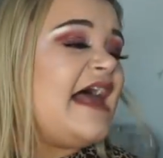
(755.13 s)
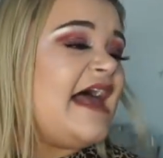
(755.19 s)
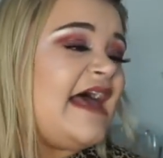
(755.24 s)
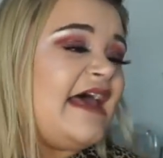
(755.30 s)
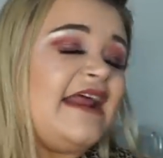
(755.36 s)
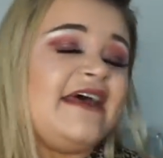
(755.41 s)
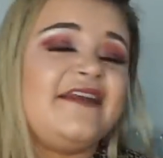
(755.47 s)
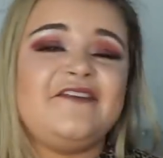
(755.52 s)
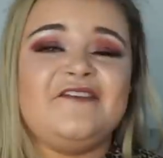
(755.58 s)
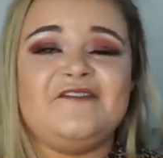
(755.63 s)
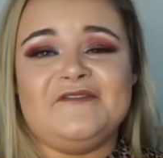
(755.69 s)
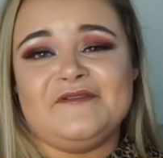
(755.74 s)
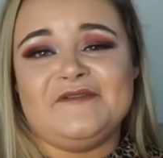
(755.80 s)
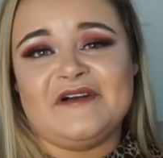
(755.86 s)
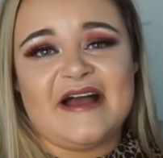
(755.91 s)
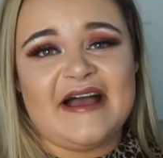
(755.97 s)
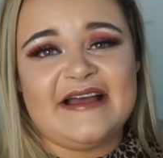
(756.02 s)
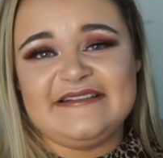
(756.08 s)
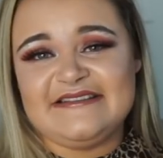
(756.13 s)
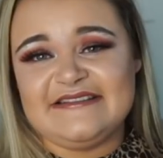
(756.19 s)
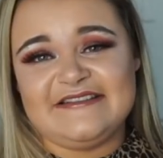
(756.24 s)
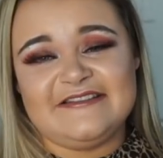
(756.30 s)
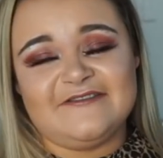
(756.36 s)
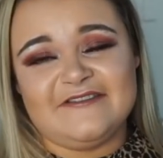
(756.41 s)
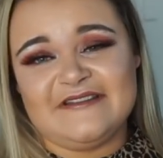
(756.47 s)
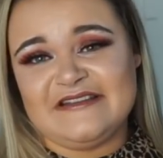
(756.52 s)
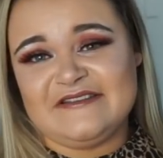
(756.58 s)
And I don't know, I just
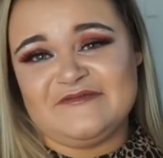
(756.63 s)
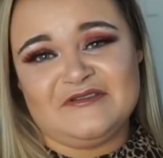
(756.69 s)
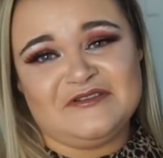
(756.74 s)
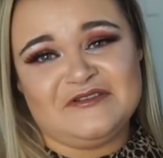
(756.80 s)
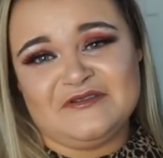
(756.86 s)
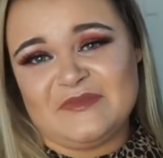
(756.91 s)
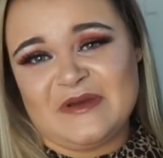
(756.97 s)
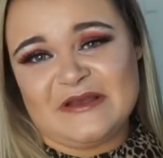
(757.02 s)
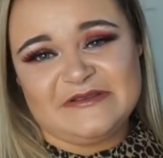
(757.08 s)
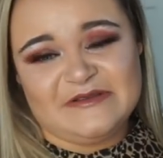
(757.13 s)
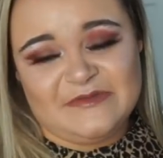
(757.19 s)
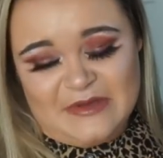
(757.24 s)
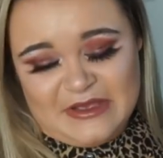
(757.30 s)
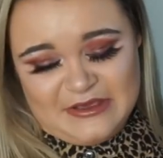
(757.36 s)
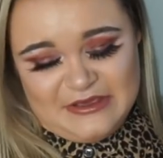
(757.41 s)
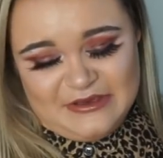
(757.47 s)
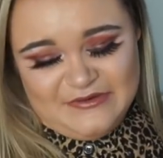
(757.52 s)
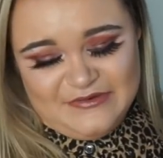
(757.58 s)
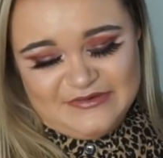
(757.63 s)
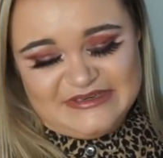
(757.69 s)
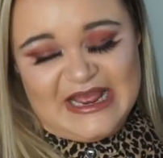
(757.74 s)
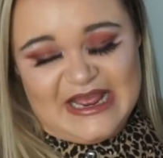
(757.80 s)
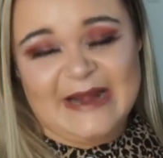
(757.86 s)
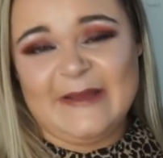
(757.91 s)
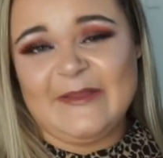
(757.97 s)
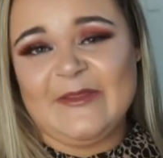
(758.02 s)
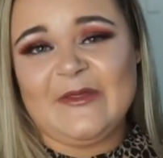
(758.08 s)
thought this was super, super cute,
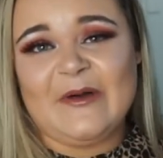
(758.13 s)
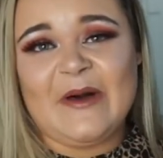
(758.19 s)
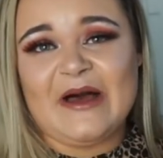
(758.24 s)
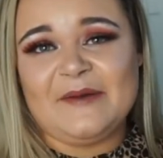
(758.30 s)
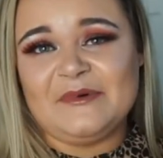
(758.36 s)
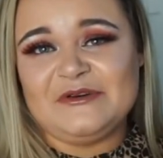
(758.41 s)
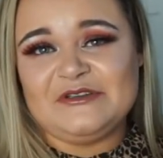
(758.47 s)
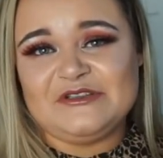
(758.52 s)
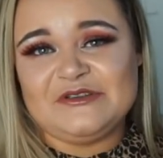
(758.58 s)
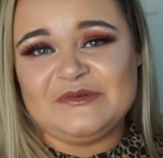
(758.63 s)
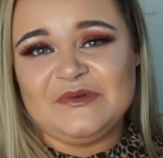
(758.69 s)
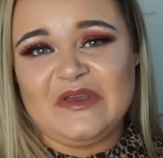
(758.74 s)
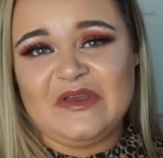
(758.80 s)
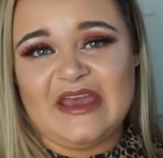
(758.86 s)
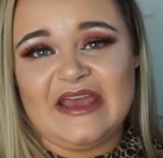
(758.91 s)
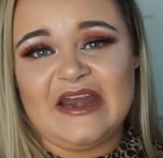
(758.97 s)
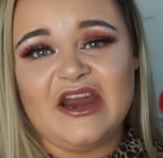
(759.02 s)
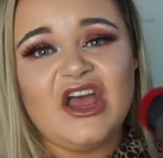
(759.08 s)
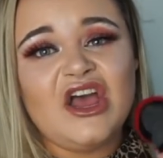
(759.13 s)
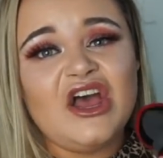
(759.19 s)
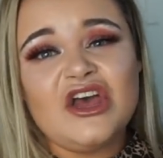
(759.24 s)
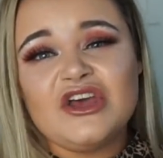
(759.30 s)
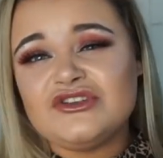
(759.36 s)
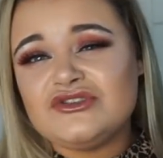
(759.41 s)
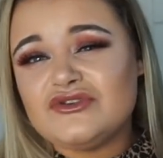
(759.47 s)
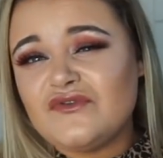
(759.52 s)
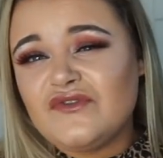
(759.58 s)
and I thought I would show you it.
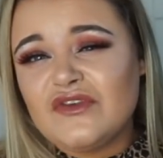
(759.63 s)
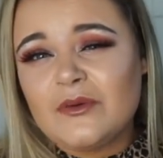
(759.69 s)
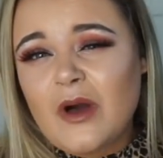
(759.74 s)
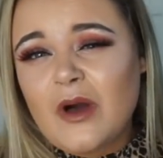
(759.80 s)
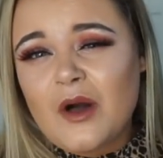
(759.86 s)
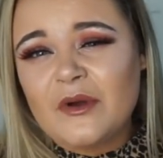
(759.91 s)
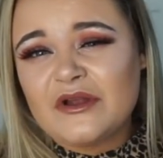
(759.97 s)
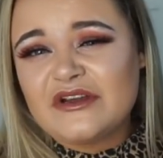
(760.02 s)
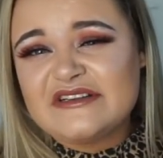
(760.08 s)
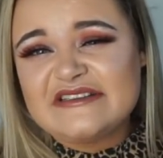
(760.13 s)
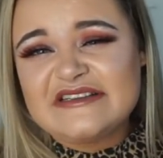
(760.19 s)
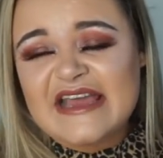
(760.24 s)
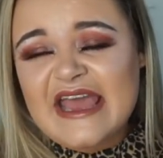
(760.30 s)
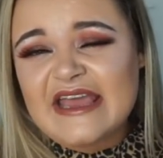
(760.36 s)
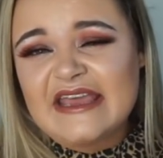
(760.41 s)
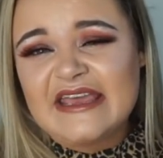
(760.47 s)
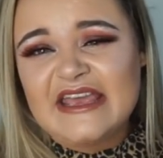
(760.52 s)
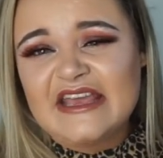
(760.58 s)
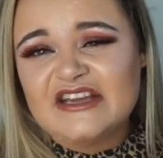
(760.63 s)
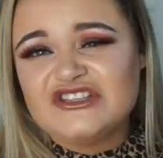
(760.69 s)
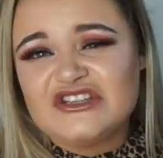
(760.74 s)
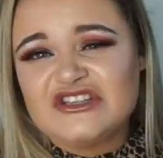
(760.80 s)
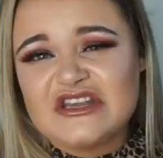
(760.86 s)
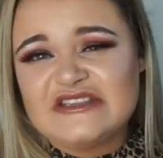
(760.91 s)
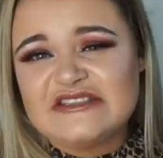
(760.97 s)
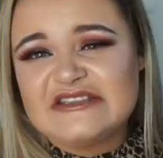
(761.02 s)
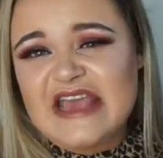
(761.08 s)
So if you are wanting to get engaged
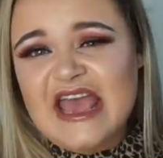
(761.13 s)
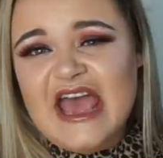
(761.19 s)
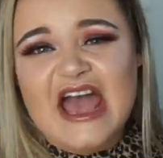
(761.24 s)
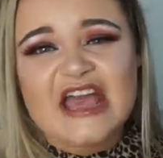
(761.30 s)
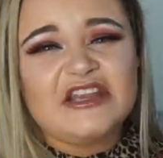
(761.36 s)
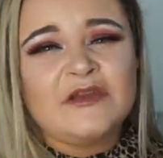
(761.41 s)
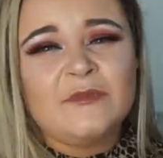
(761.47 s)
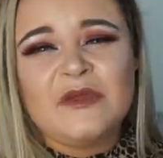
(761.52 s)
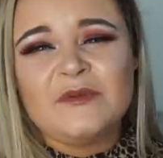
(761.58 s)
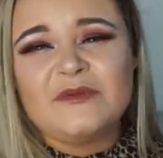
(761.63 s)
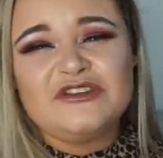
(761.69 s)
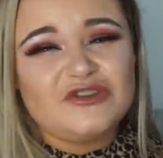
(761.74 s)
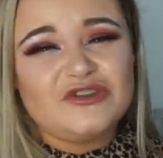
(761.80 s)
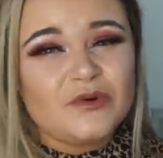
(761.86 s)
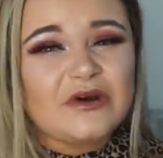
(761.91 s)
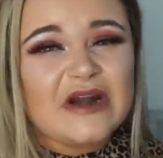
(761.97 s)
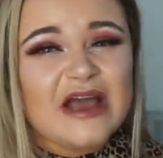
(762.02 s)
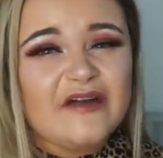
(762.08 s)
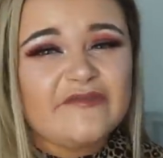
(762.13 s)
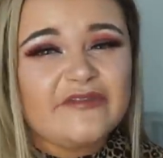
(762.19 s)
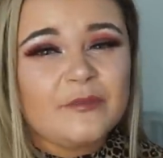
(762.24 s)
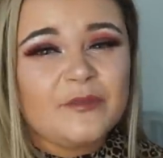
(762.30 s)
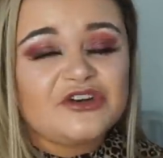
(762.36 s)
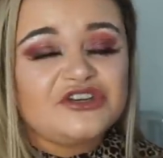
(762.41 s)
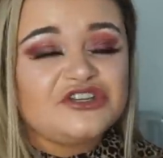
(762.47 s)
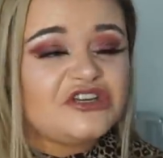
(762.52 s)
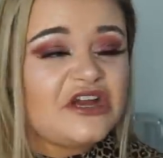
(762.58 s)
this year and you maybe don't have the
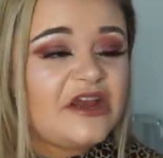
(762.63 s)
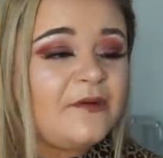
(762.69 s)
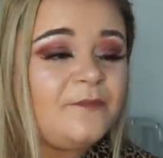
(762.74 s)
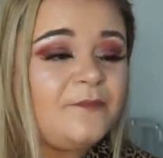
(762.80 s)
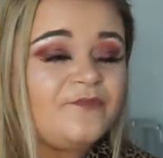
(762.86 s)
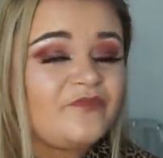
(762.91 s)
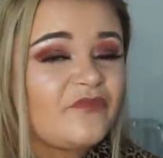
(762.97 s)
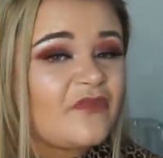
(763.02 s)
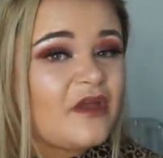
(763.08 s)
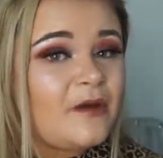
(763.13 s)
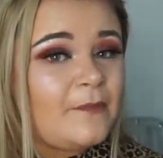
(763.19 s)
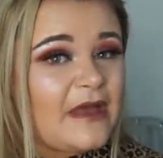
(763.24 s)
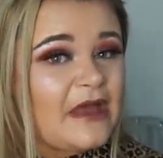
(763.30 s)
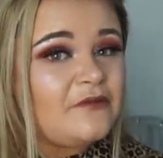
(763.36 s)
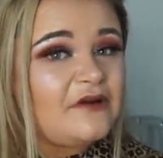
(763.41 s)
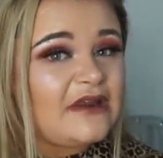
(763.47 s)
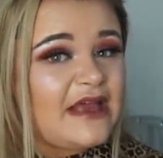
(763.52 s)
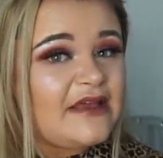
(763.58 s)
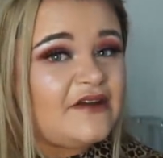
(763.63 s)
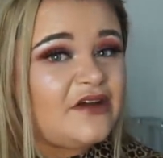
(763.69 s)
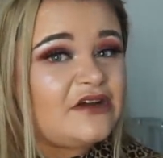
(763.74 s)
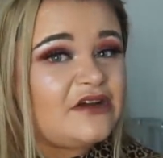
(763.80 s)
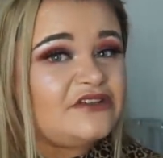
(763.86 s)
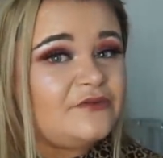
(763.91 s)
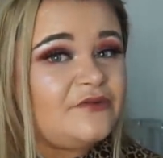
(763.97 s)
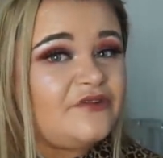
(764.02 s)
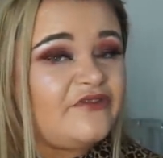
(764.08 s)
budget, Poundland
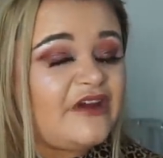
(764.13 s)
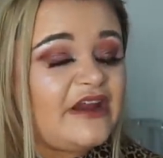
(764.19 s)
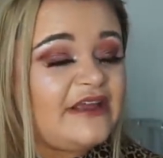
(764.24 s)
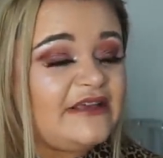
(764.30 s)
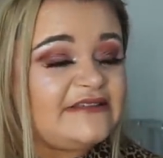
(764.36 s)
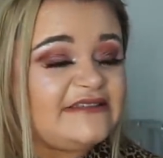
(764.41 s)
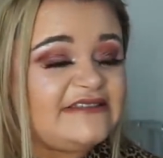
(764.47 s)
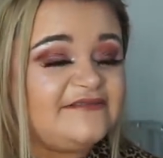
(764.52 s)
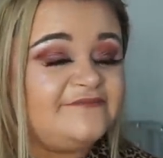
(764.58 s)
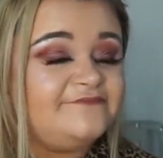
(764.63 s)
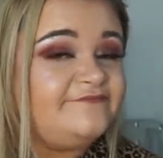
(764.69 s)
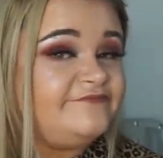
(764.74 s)
are doing rings.